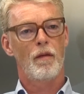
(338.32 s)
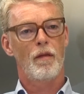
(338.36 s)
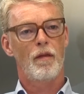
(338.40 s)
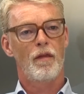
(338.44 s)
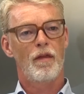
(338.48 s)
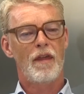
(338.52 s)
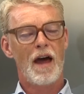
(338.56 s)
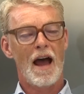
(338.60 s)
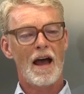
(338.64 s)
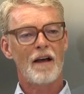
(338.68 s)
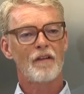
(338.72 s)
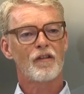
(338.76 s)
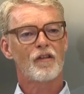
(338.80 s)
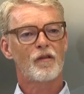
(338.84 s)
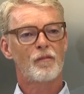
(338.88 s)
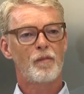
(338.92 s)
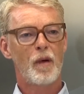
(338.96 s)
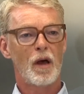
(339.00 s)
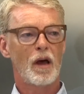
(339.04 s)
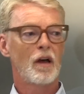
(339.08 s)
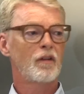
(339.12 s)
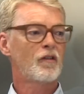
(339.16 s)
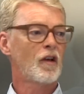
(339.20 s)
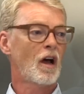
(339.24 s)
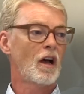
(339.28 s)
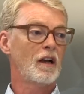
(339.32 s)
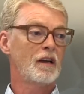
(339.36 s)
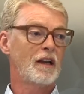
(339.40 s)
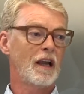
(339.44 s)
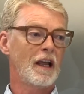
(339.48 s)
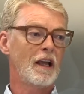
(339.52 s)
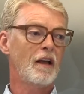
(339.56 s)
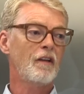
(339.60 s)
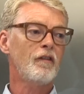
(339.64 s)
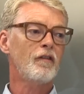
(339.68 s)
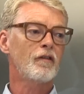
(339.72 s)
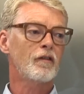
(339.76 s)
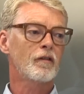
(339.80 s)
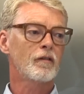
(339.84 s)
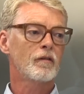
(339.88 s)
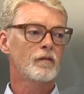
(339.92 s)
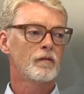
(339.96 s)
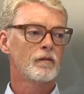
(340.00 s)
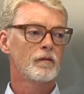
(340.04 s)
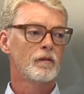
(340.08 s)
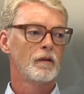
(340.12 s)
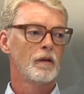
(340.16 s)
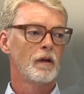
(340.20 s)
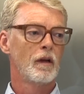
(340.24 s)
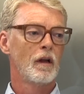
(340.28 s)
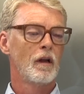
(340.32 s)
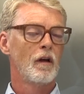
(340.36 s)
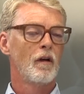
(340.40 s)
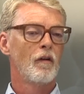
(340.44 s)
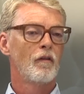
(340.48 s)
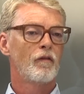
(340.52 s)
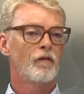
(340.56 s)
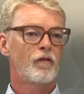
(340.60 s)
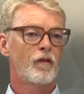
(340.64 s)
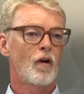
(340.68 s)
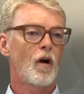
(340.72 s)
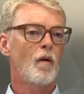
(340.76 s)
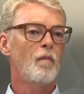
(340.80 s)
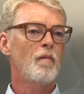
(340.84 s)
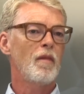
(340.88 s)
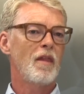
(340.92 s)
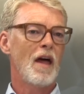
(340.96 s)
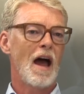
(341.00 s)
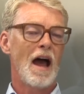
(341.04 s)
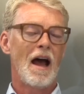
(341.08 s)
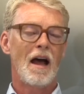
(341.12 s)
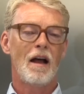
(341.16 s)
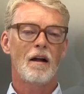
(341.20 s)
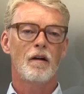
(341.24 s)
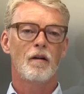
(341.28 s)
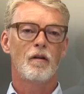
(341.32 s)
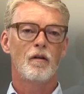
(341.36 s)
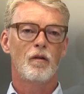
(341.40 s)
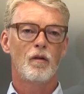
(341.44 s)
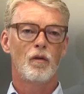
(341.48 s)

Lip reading: that spurs ideas. From that,